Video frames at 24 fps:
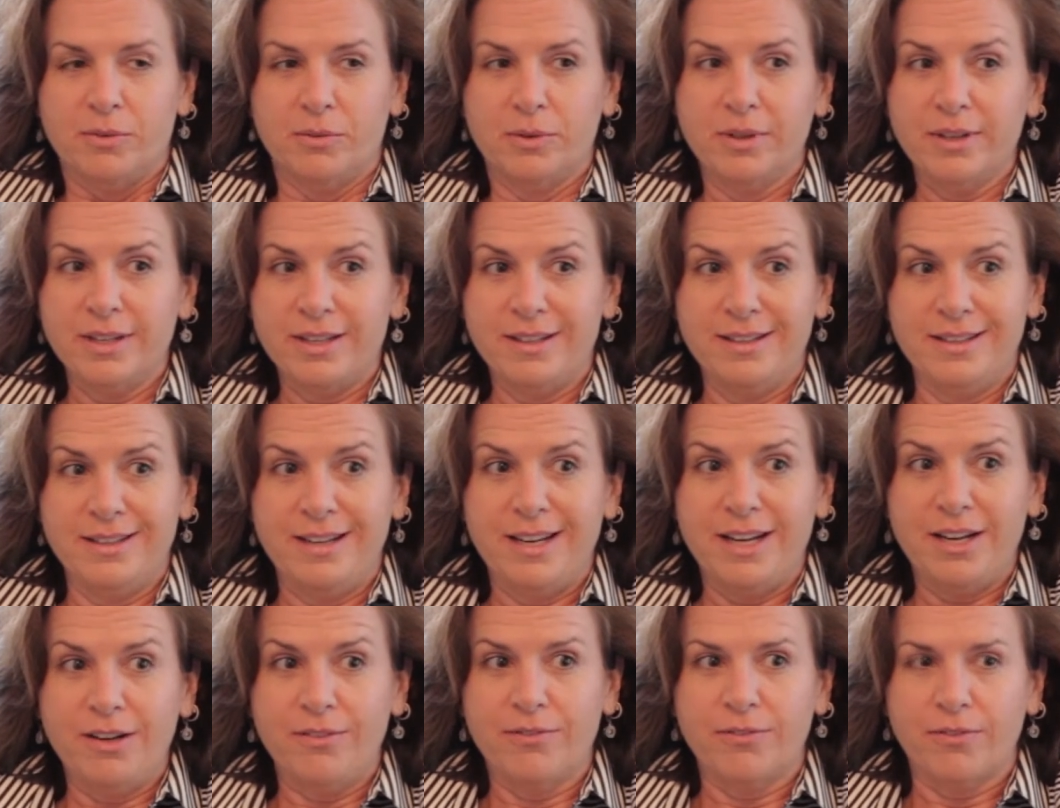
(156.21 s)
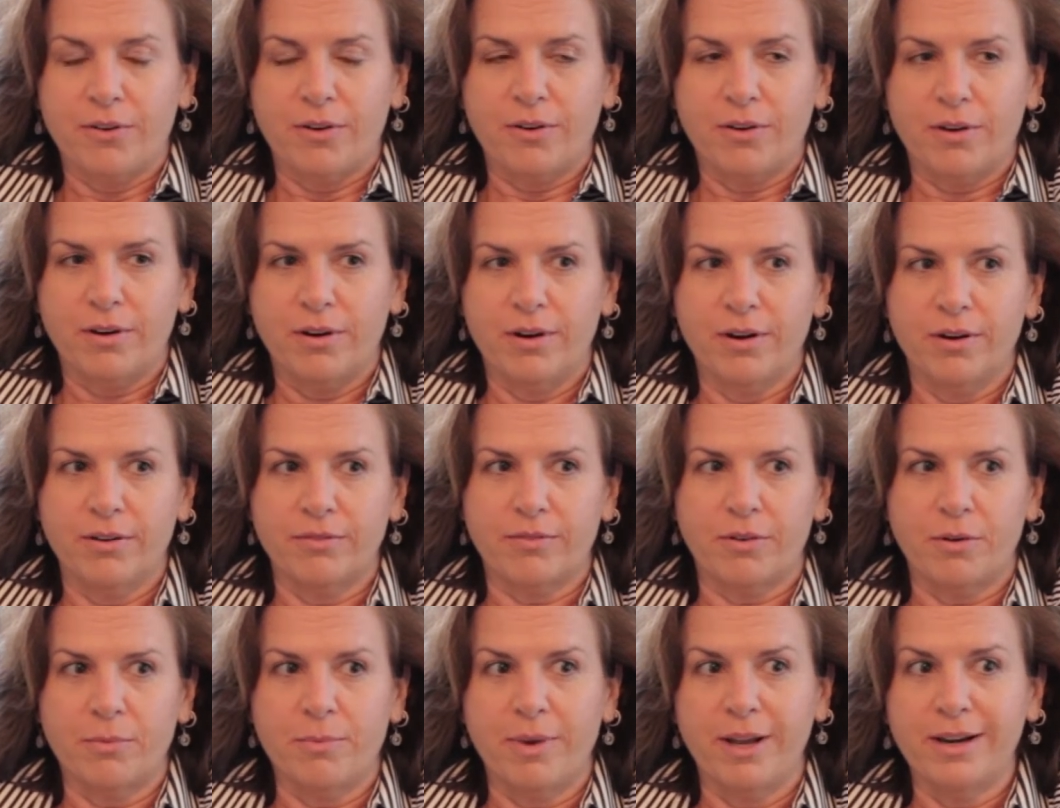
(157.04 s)
need for
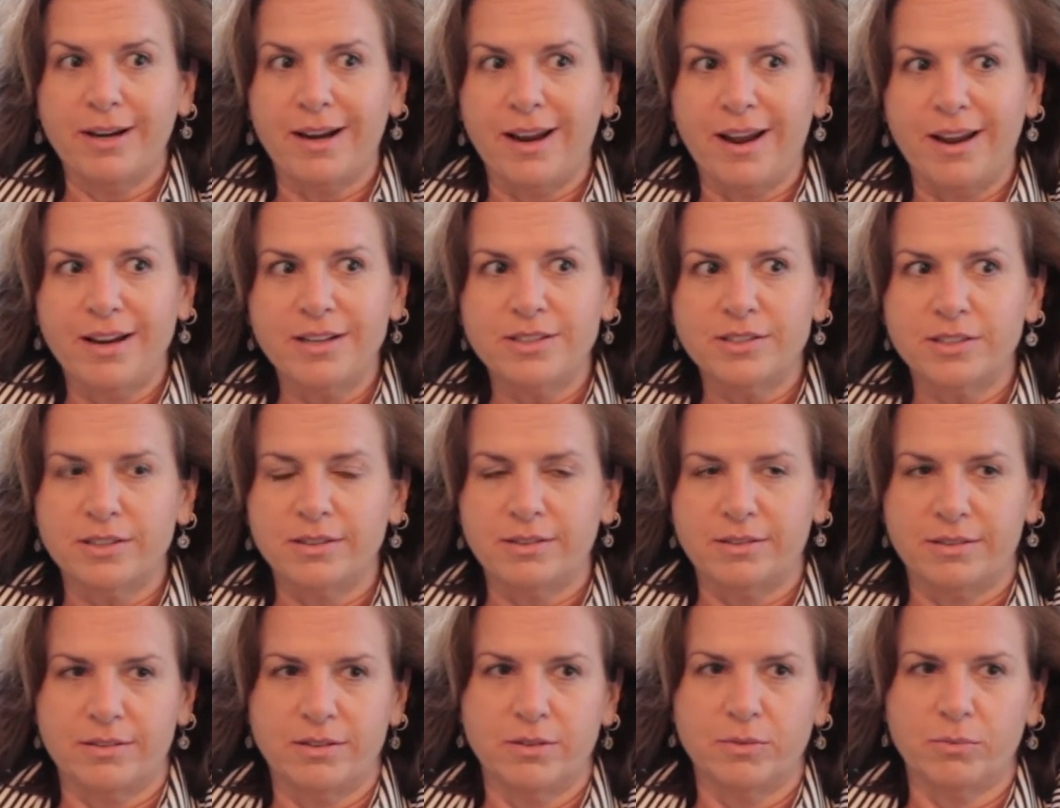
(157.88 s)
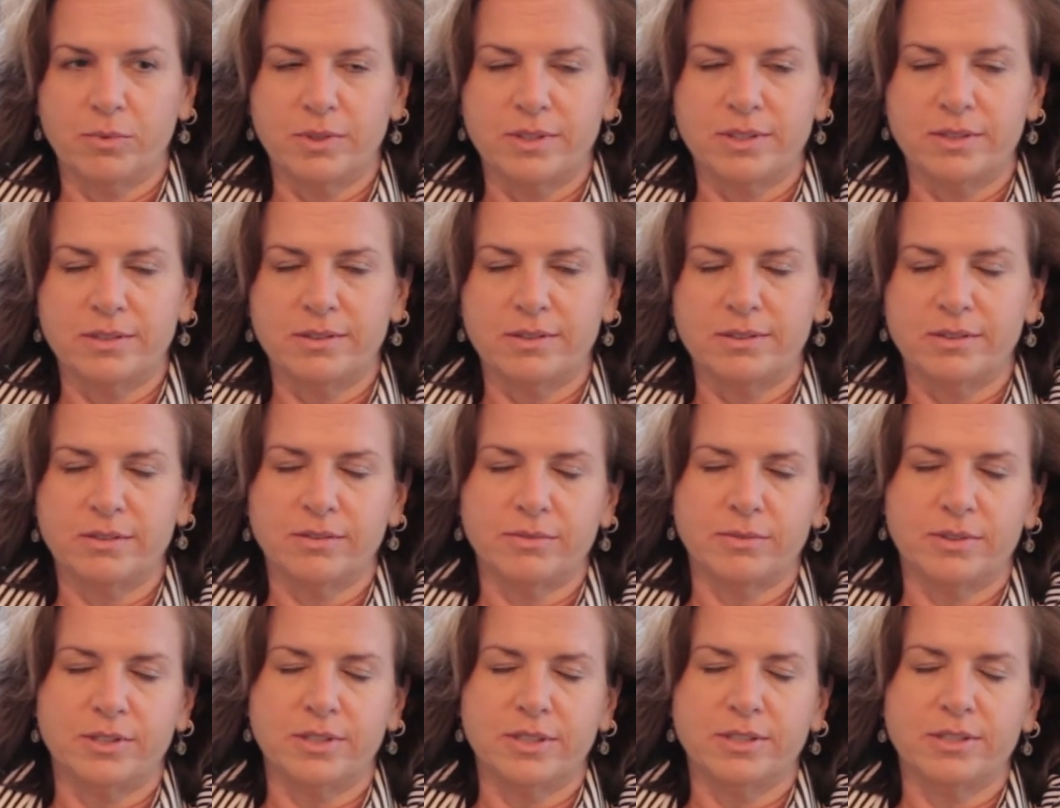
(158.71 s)
medication, which
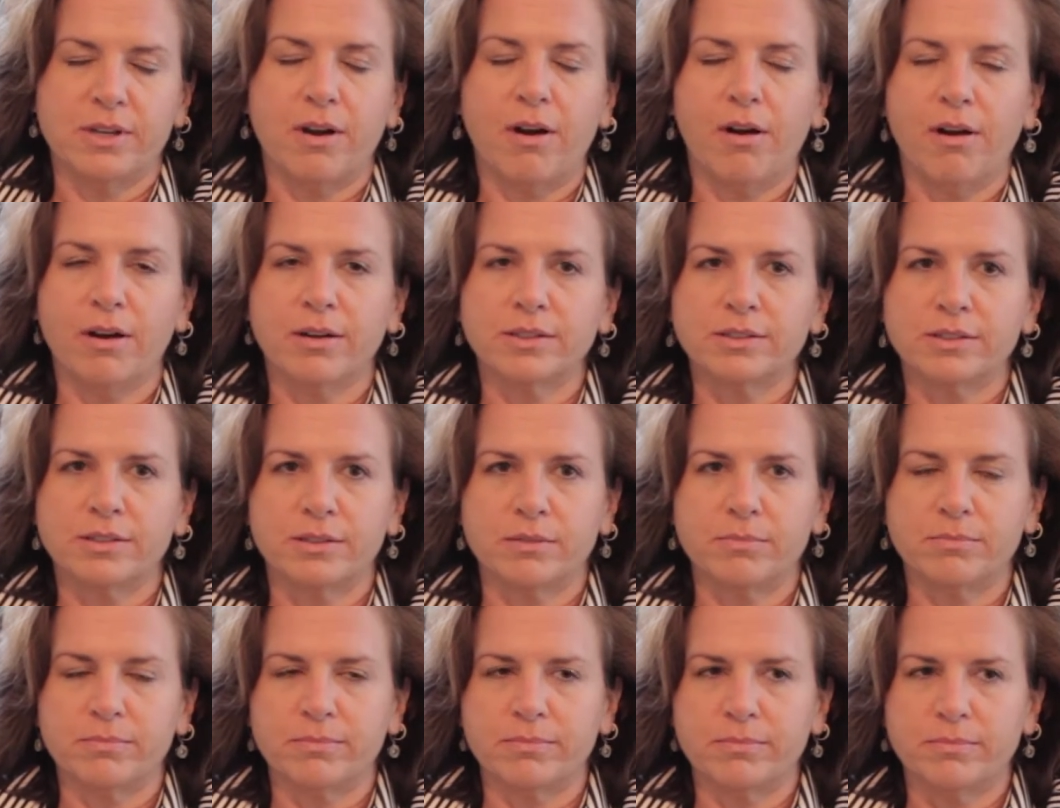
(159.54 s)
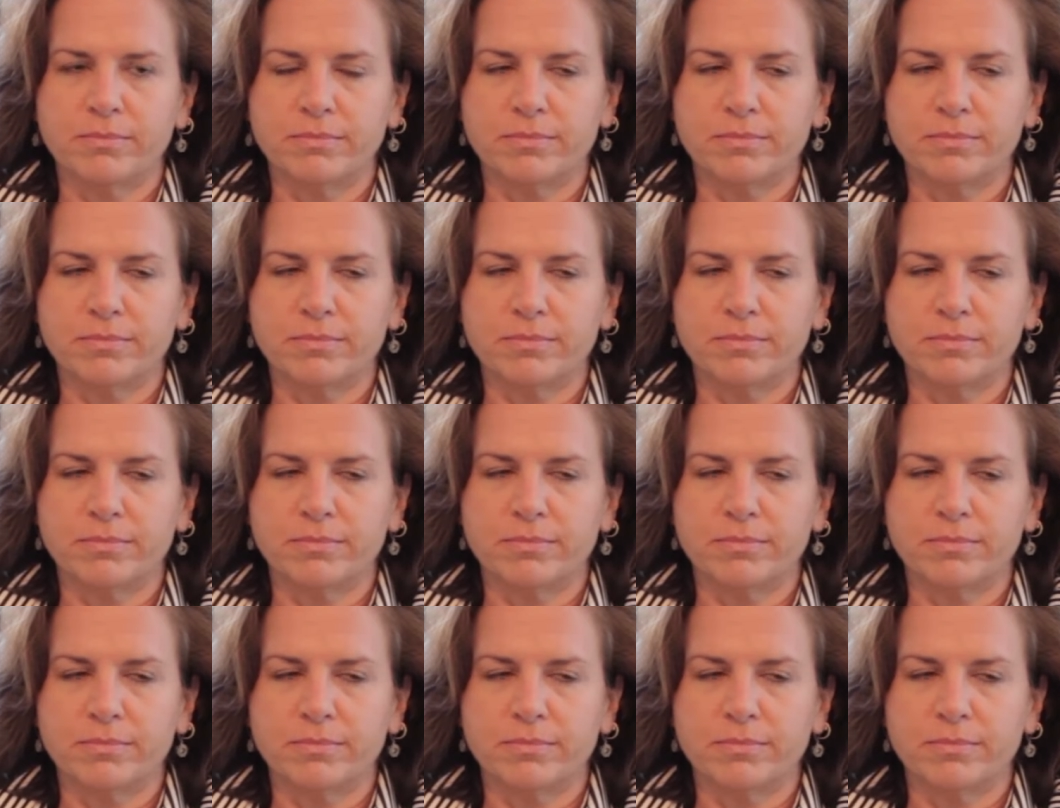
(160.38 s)
is awesome,